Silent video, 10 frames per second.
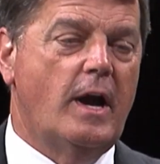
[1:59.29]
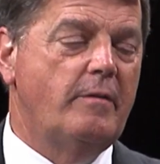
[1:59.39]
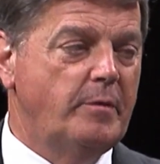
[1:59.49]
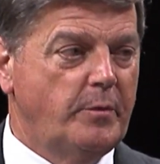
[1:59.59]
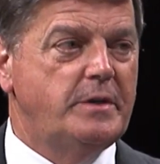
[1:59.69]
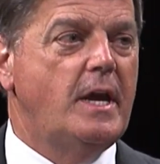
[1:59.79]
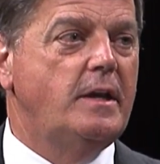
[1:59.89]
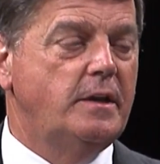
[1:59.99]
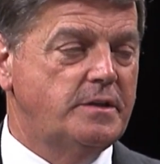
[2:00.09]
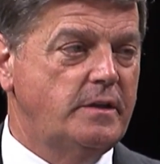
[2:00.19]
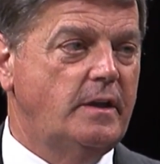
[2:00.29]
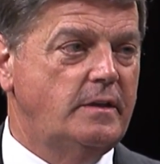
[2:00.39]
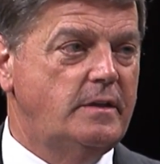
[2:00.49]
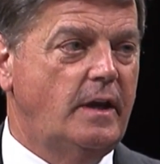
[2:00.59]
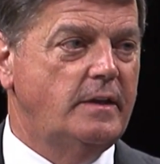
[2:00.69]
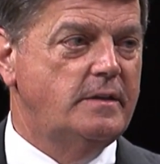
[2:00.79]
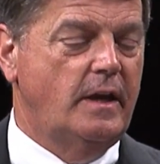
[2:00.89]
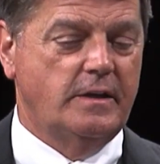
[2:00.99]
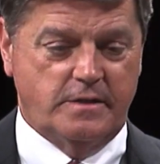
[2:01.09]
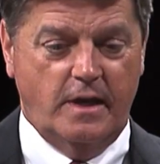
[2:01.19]
I've been retained as
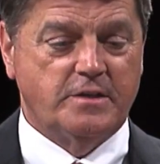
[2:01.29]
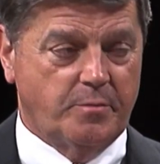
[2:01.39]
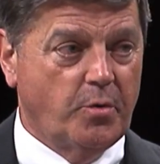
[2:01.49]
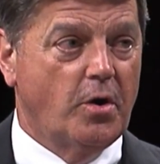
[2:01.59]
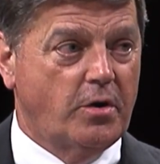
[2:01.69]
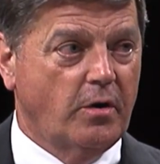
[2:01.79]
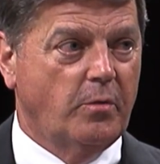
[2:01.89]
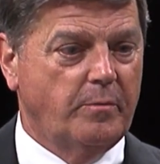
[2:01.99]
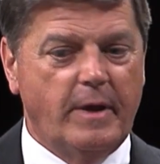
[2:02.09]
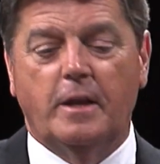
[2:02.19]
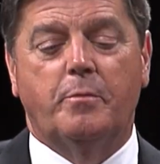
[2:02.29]
a broker, where Bailey